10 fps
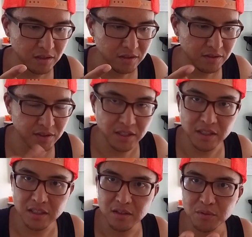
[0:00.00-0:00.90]

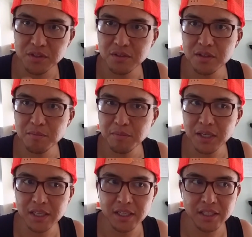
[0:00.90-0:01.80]
C, when you
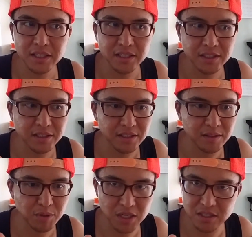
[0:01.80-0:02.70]
combine
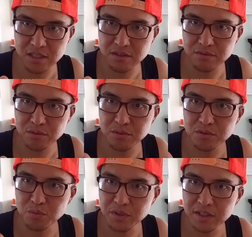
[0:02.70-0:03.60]
processed
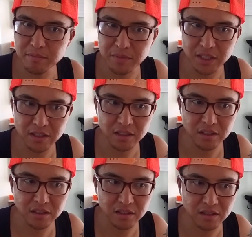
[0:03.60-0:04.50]
foods with meat,
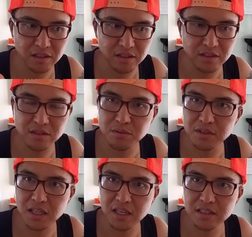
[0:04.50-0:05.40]
it leads to
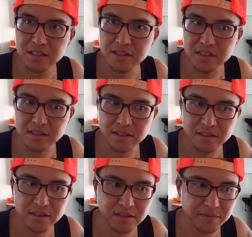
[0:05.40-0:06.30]
a lot of
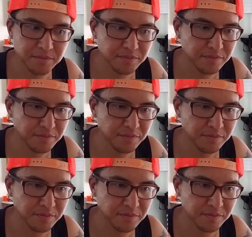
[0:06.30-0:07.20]
diseases.
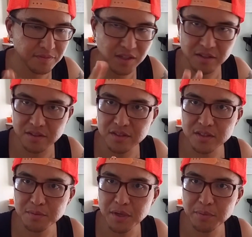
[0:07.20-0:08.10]
These are
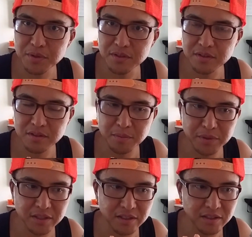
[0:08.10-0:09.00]
just my personal
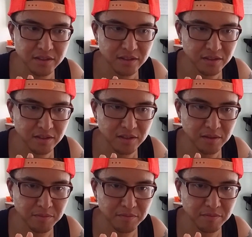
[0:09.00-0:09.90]
opinions and
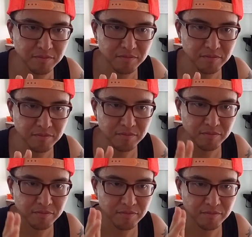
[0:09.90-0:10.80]
some
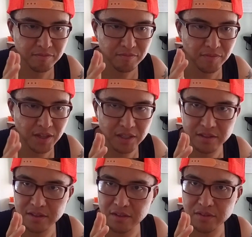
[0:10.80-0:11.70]

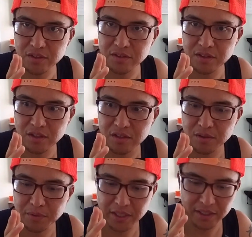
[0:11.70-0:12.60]
things I've learned along
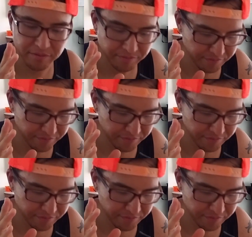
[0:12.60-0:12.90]
the way.